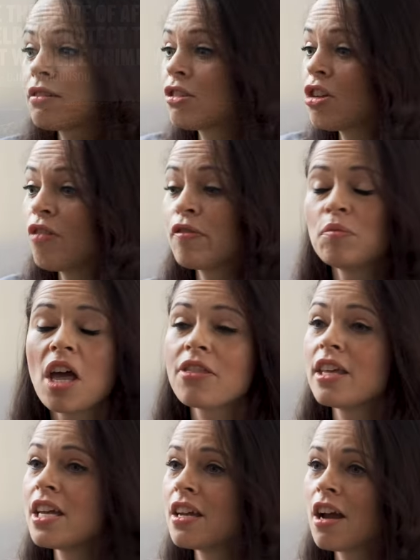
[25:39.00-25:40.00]
start from
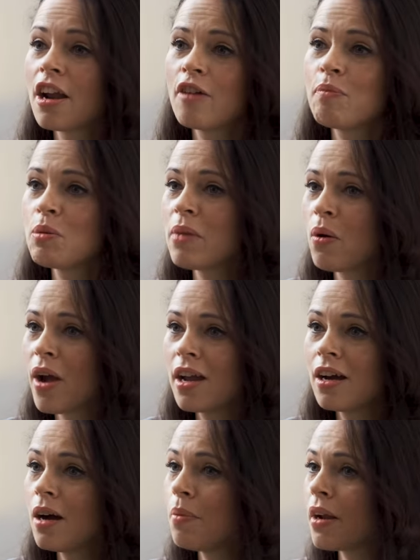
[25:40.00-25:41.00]
nothing and I've built my way
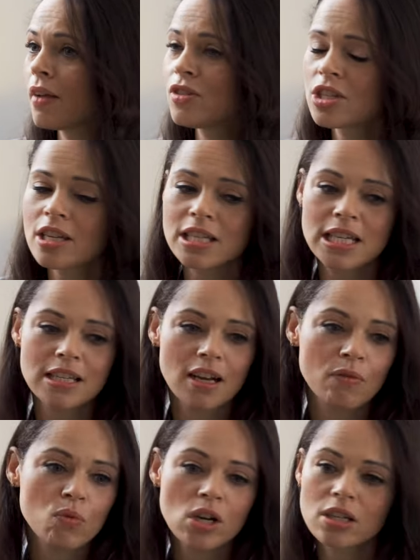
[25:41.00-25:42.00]
up and I've studied and
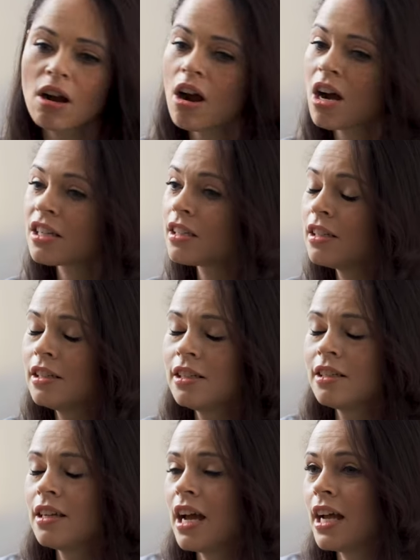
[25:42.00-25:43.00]
I've worked hard.
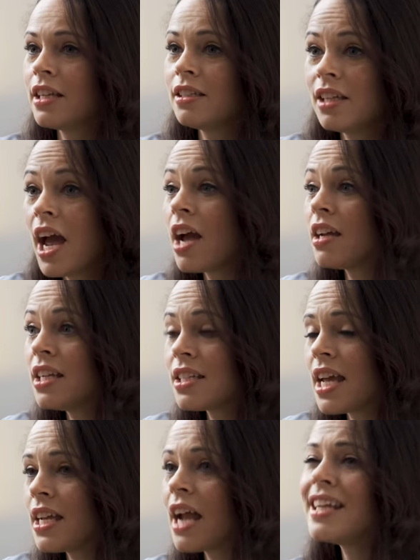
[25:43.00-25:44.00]
And yeah, it
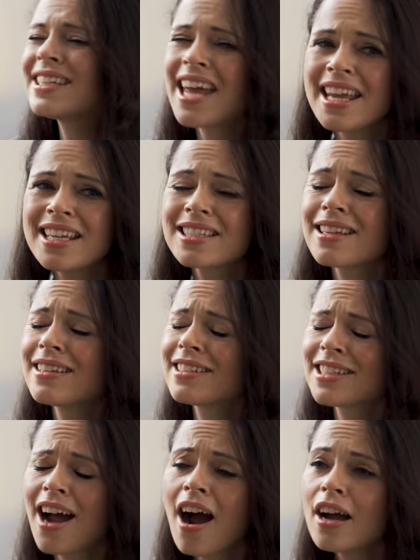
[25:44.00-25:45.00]
take and it takes
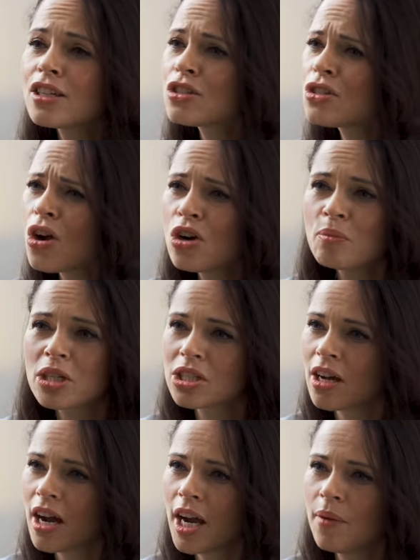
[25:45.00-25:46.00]
time, so much
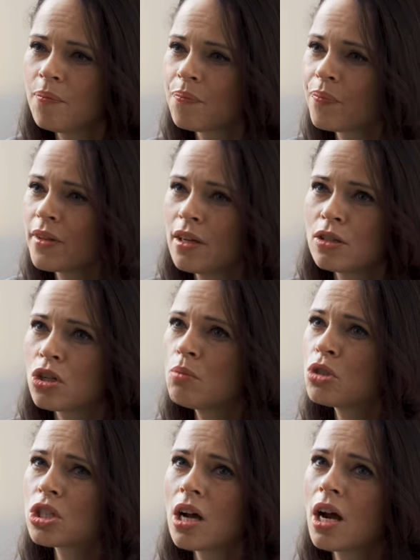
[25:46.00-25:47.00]
time, so
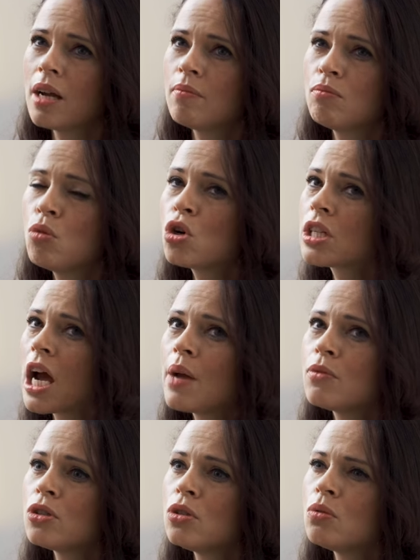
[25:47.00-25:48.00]
much time, more
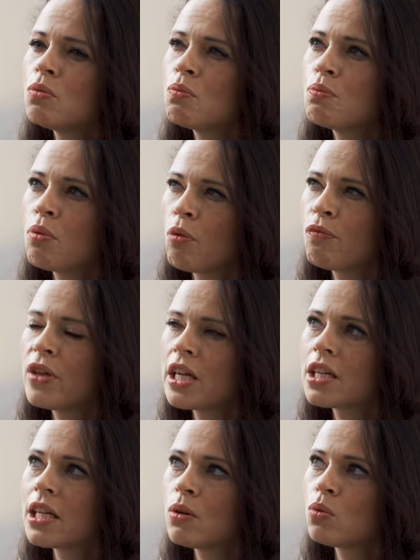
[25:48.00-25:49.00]
time than you
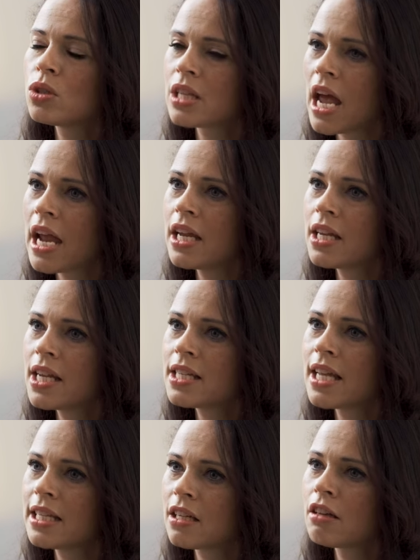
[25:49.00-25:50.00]
think it will take. It
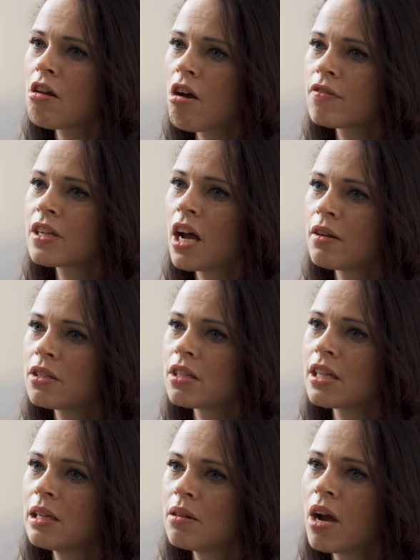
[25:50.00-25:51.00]
takes a lot of time to
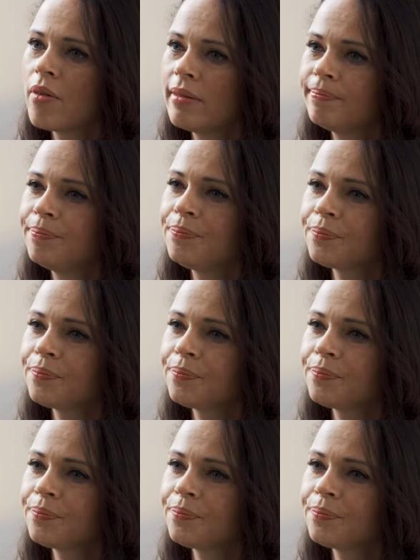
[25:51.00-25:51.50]
keep going.